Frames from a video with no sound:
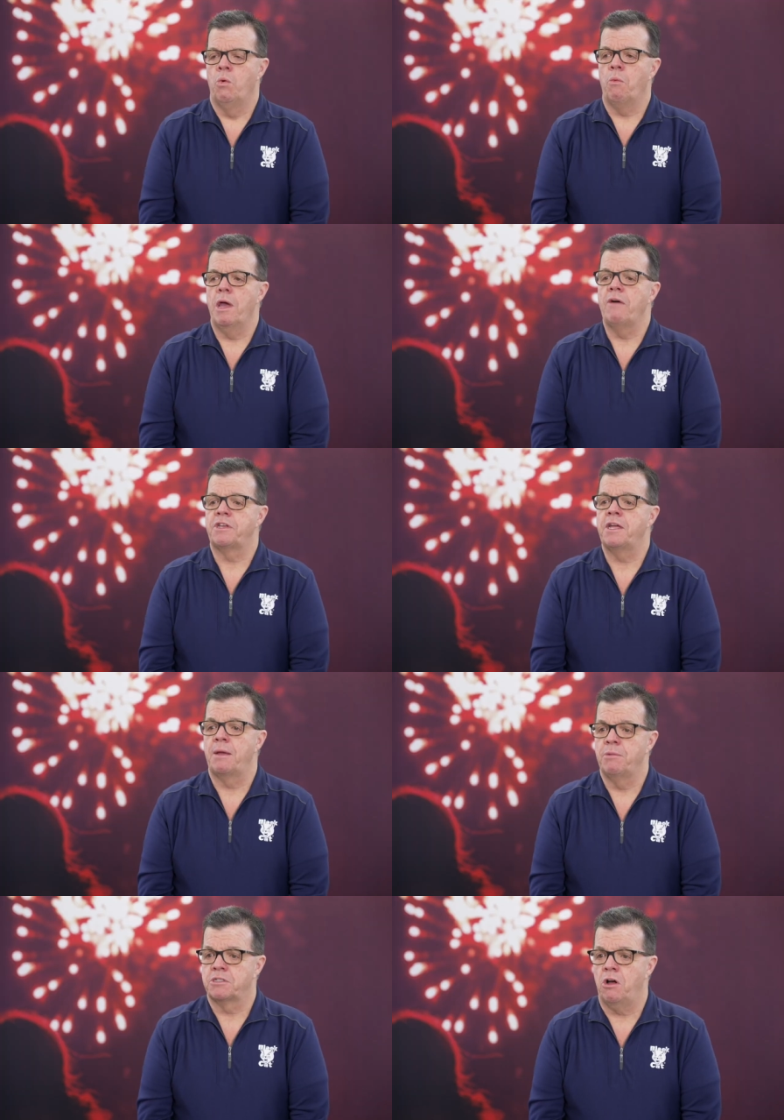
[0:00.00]
Well, we have a
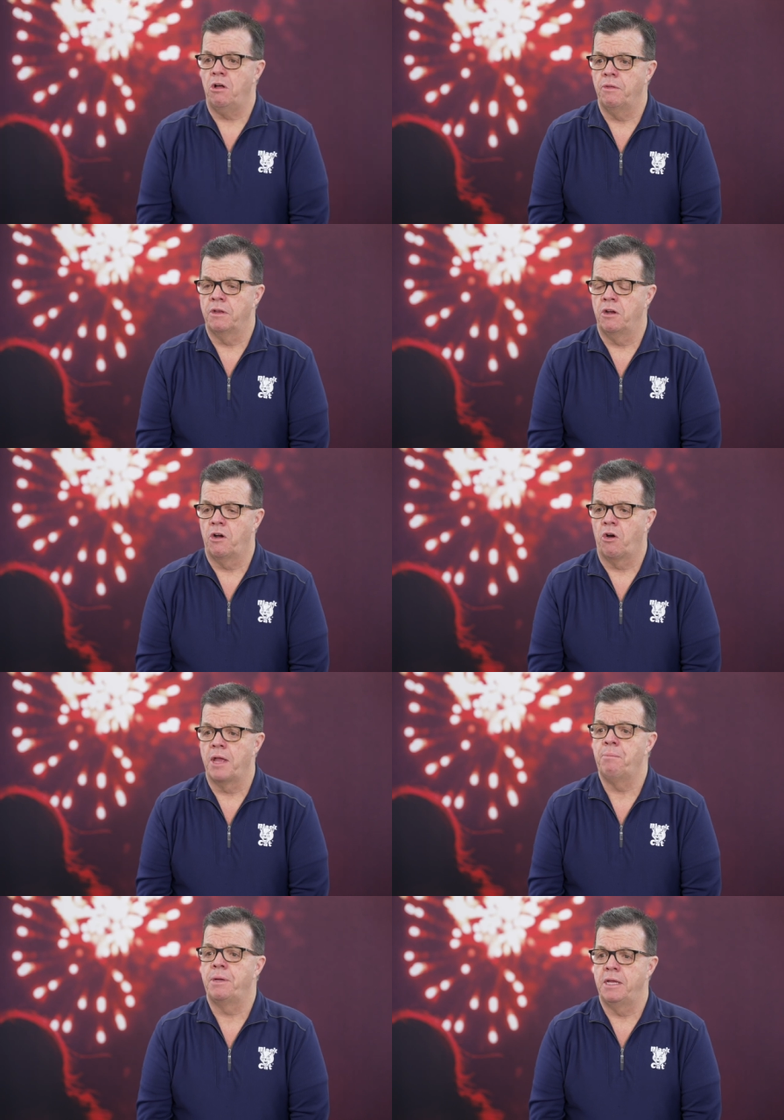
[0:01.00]
team. It's called, you know, our
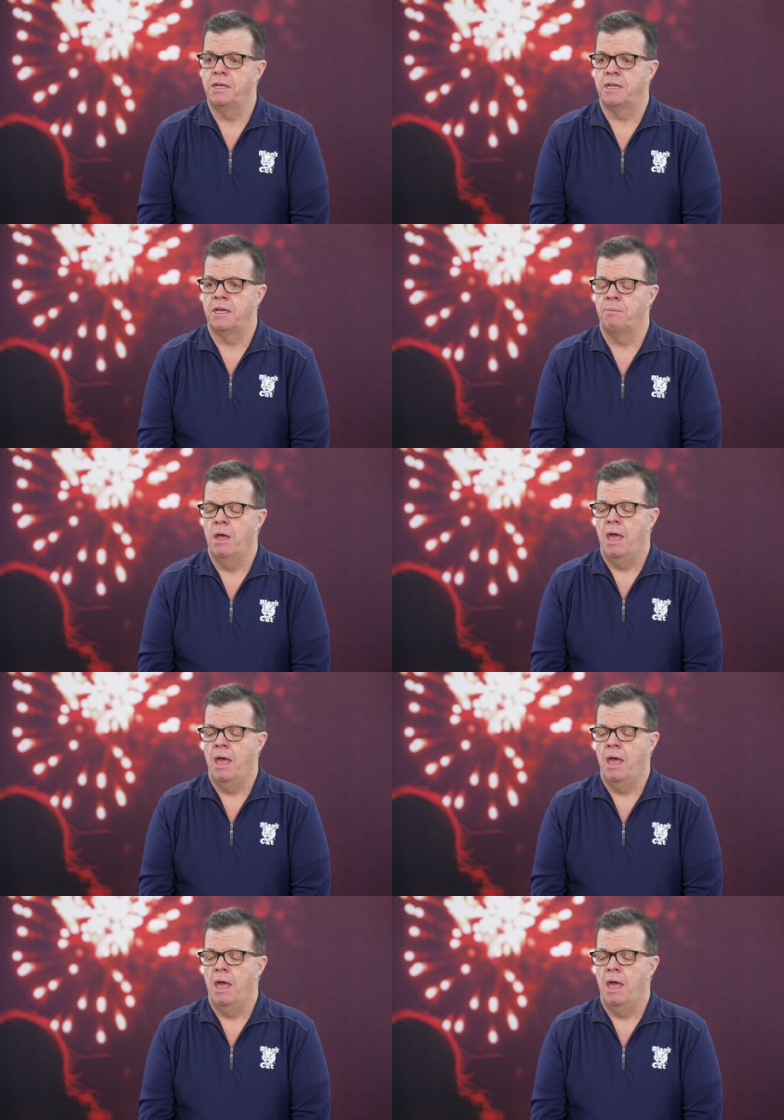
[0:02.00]
MPD team.